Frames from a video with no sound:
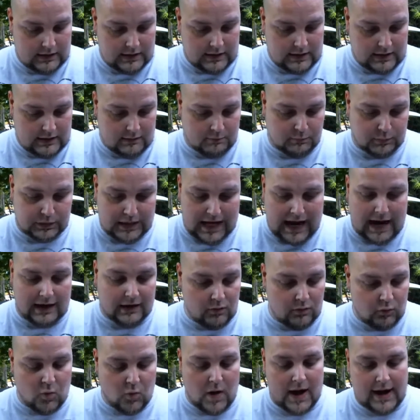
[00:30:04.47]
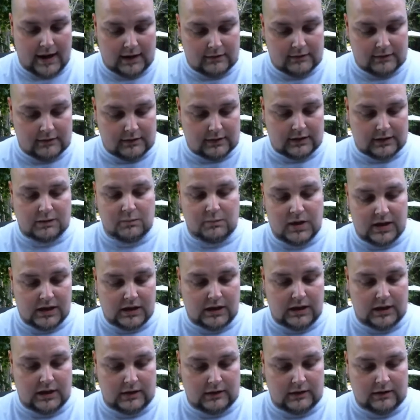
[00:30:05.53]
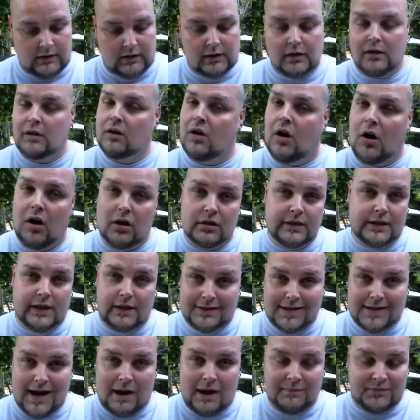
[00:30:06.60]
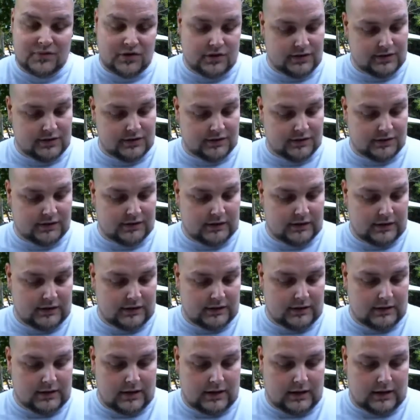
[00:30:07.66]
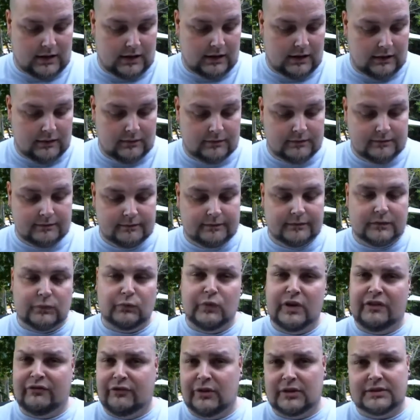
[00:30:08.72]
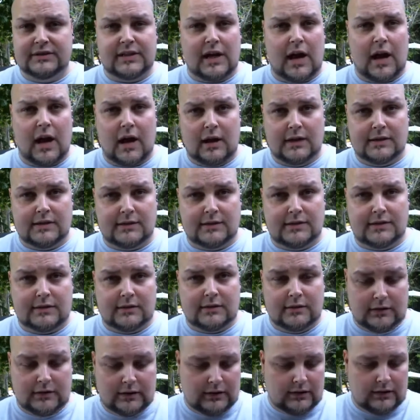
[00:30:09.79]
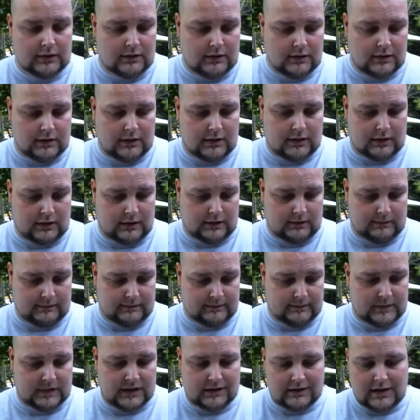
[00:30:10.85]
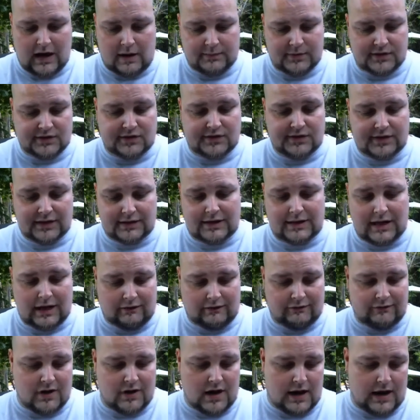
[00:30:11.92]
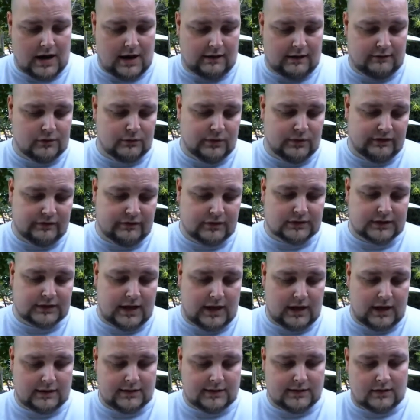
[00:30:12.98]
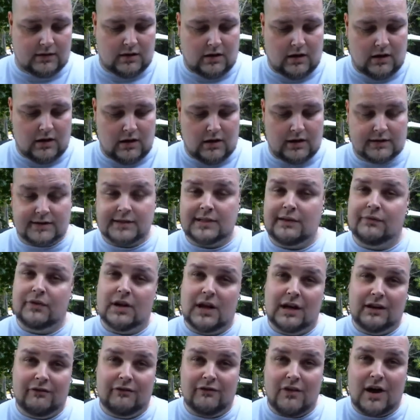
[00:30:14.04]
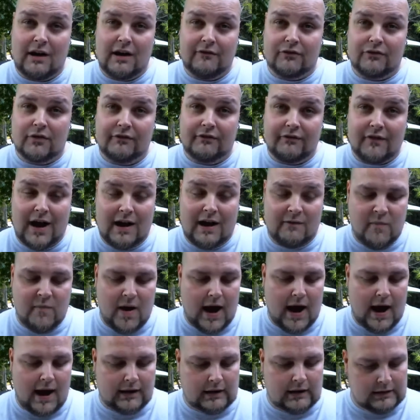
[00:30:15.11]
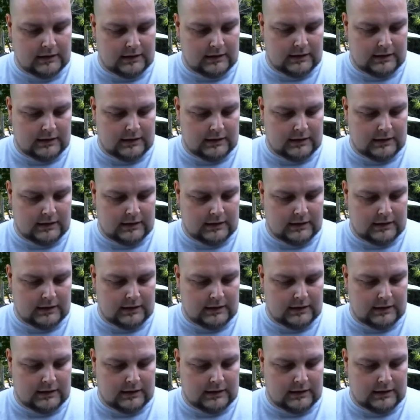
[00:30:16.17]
uh, black, white, the chameleon, all the adapters, refill tanks. Um, the adapters are 695. The refill tanks are 795 for a five pack.